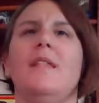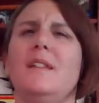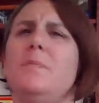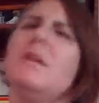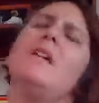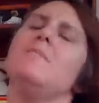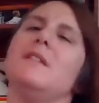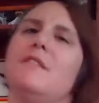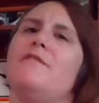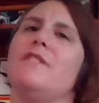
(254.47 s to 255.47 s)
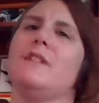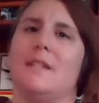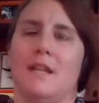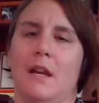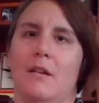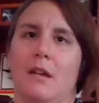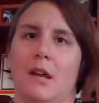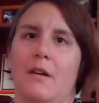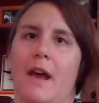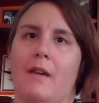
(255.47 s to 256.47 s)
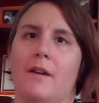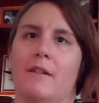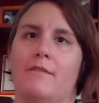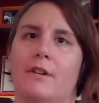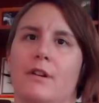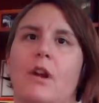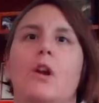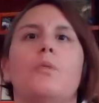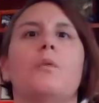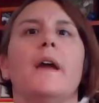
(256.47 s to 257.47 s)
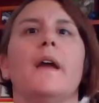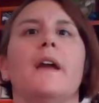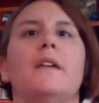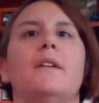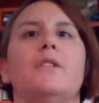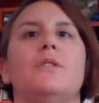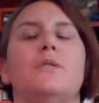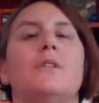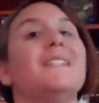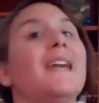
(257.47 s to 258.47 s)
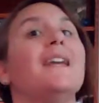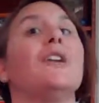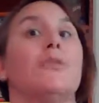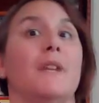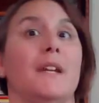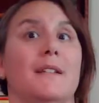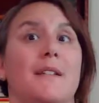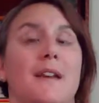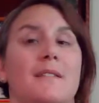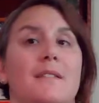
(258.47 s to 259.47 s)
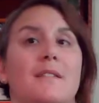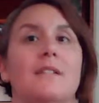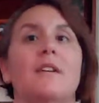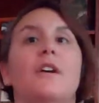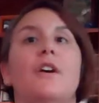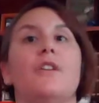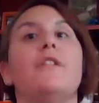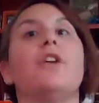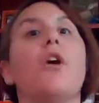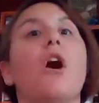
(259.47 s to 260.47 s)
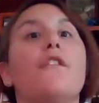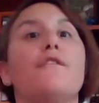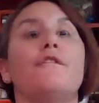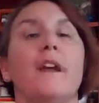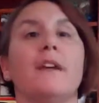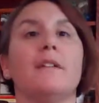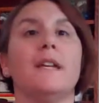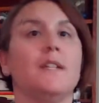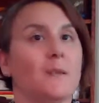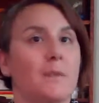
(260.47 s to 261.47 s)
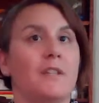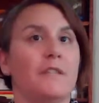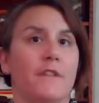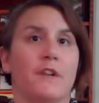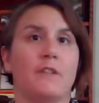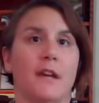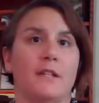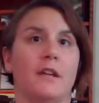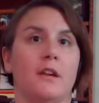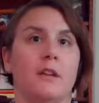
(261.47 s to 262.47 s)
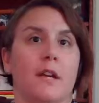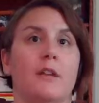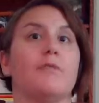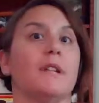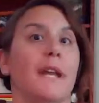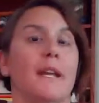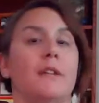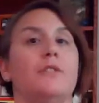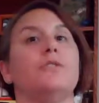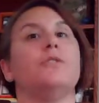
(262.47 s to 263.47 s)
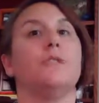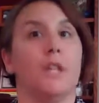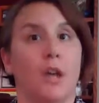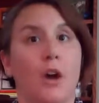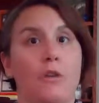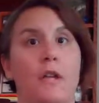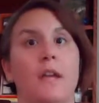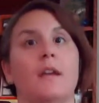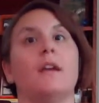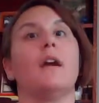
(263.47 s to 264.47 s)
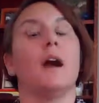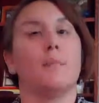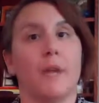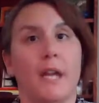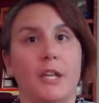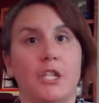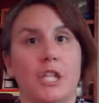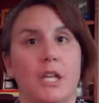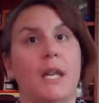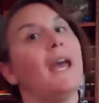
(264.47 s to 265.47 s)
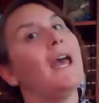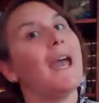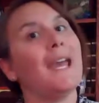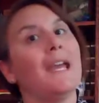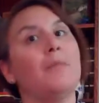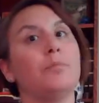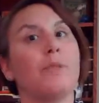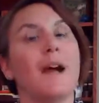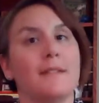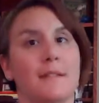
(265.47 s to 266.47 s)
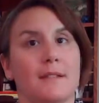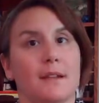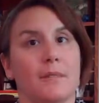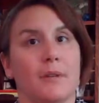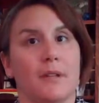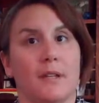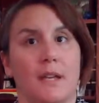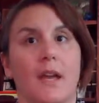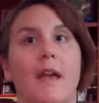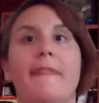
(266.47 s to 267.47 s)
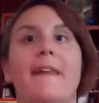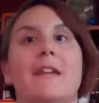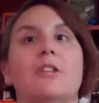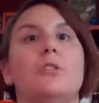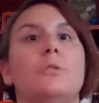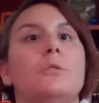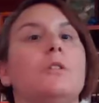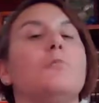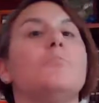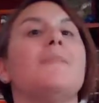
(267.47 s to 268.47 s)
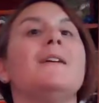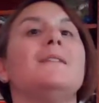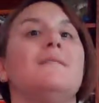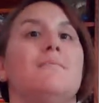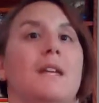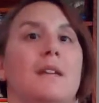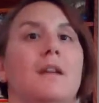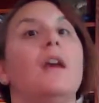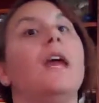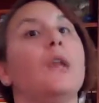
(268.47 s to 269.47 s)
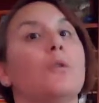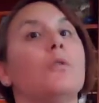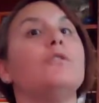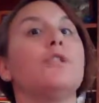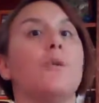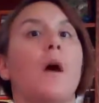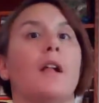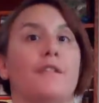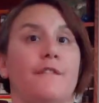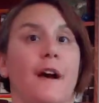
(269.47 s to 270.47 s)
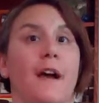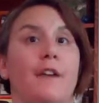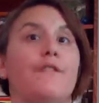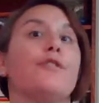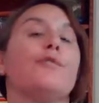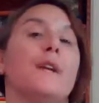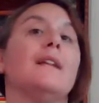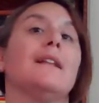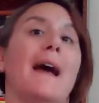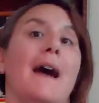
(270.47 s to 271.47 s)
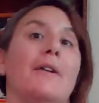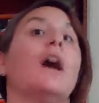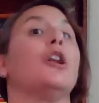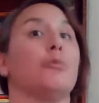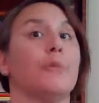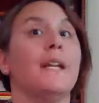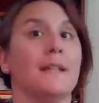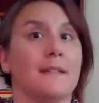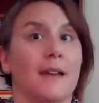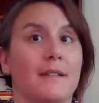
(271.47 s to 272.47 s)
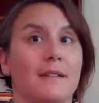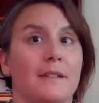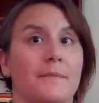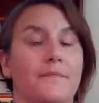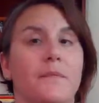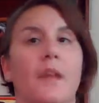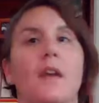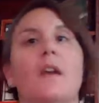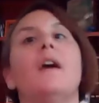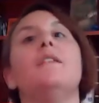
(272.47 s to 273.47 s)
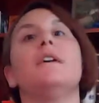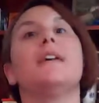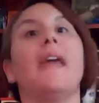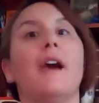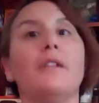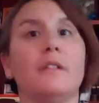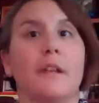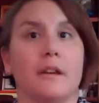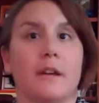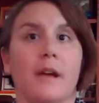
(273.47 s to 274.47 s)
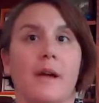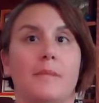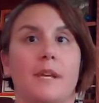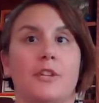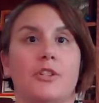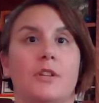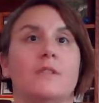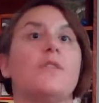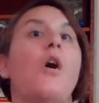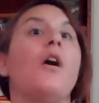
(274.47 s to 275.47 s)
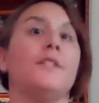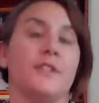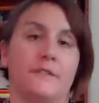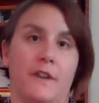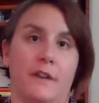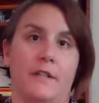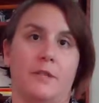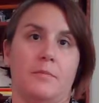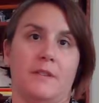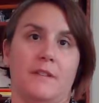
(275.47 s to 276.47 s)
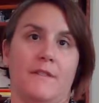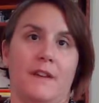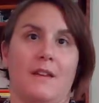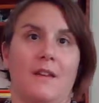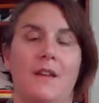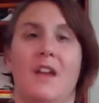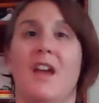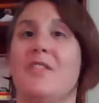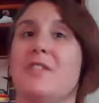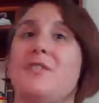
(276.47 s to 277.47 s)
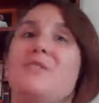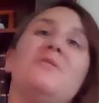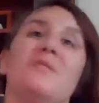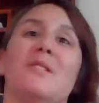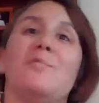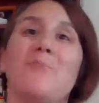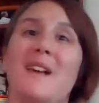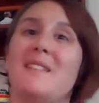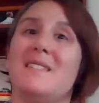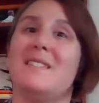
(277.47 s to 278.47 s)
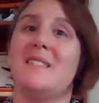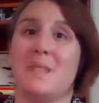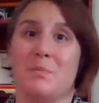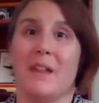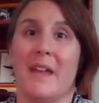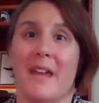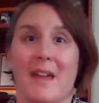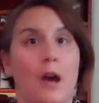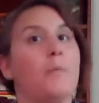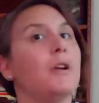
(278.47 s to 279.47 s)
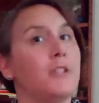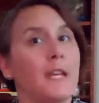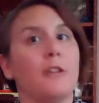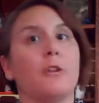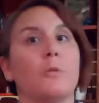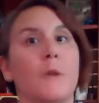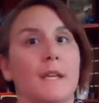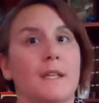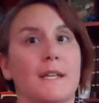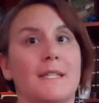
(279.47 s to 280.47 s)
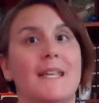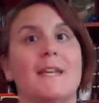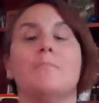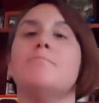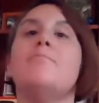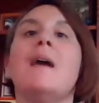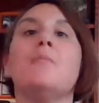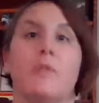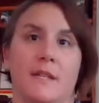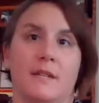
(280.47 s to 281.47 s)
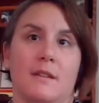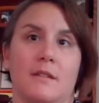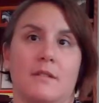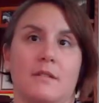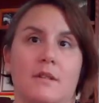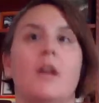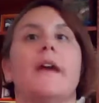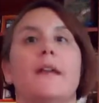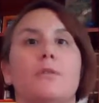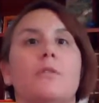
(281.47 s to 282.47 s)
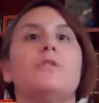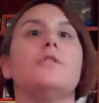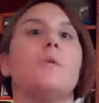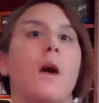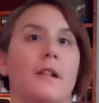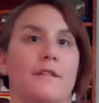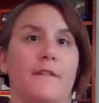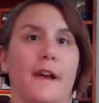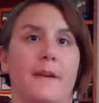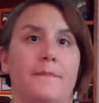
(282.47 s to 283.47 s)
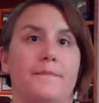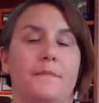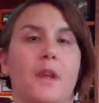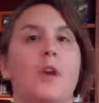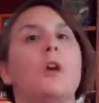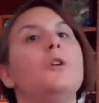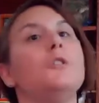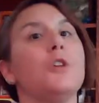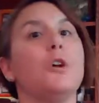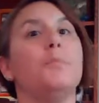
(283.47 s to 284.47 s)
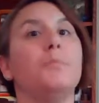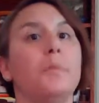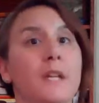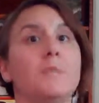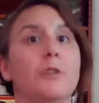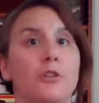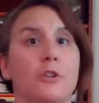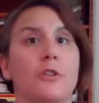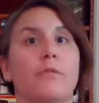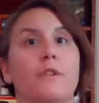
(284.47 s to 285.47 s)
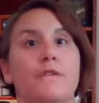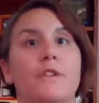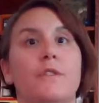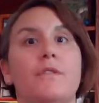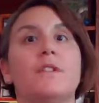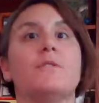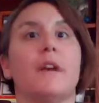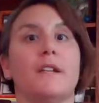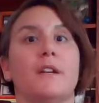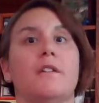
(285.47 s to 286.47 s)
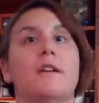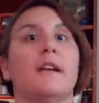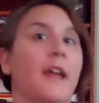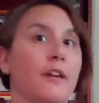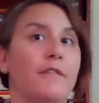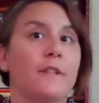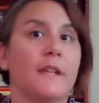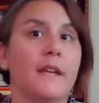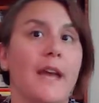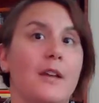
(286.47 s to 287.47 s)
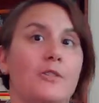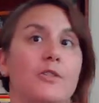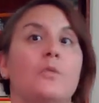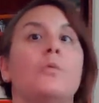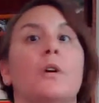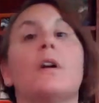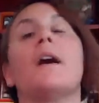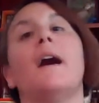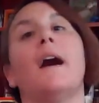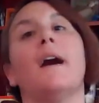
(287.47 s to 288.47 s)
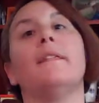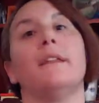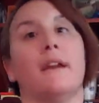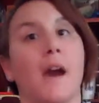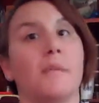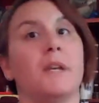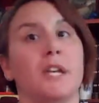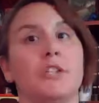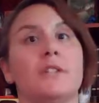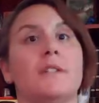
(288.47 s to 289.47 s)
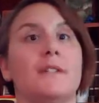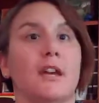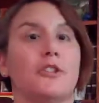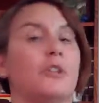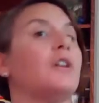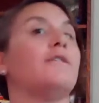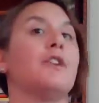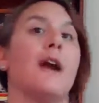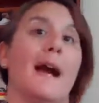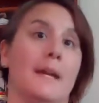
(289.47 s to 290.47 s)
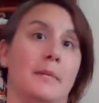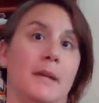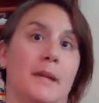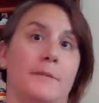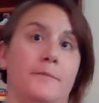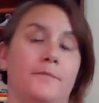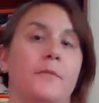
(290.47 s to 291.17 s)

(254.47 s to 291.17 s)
This becomes a different scenario, however, when you're taking a reading test. There are very specific criteria related to decoding, comprehension, and processing ability that a student must meet in order to qualify for read aloud on a reading test. The calculator accommodation is also very specific. The student must display a particular weakness in memory skills in order to qualify. So please be sure to review this criteria carefully as you work on the accommodations section of your IEP.